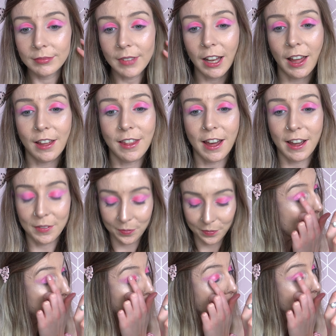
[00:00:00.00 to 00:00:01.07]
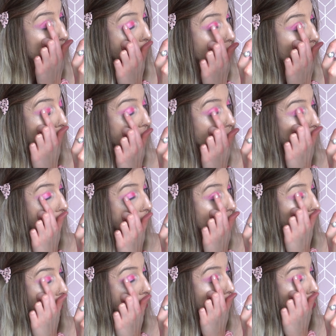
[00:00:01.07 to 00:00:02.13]
I like that. I really do like
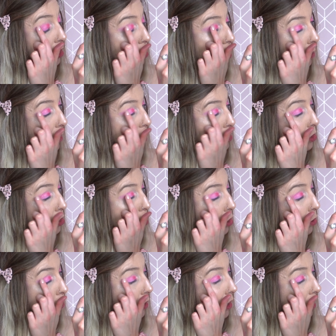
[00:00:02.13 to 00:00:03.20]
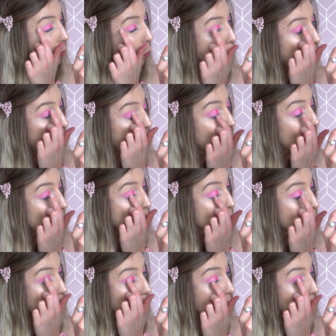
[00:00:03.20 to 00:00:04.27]
adding shimmers to the wing. I
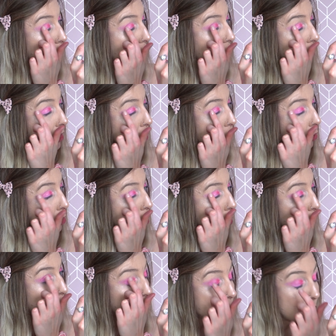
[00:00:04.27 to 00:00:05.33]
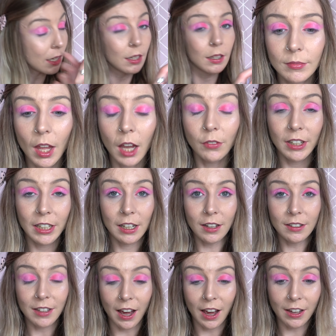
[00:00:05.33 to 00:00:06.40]
just think it makes it look so pretty. I really
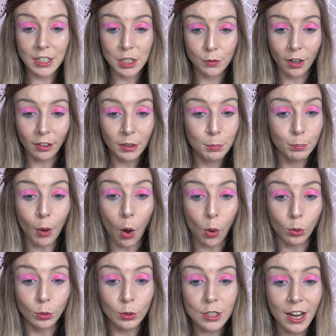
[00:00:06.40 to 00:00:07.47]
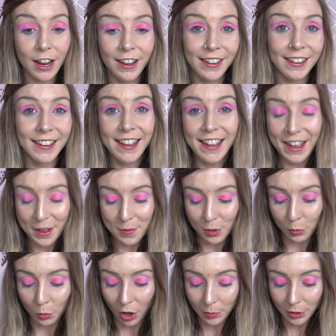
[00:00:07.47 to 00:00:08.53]
like that. It's very bold.
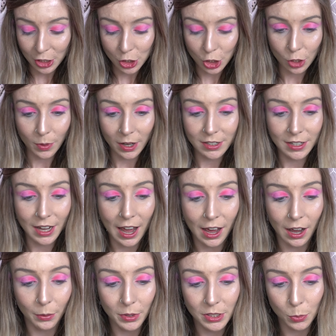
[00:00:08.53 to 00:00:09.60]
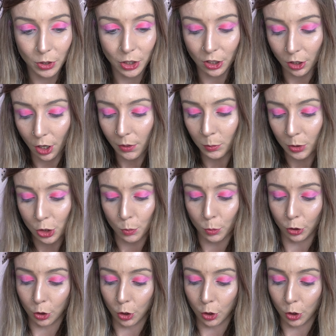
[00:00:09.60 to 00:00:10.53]
But what I'm going to do now is we're going to go in with some other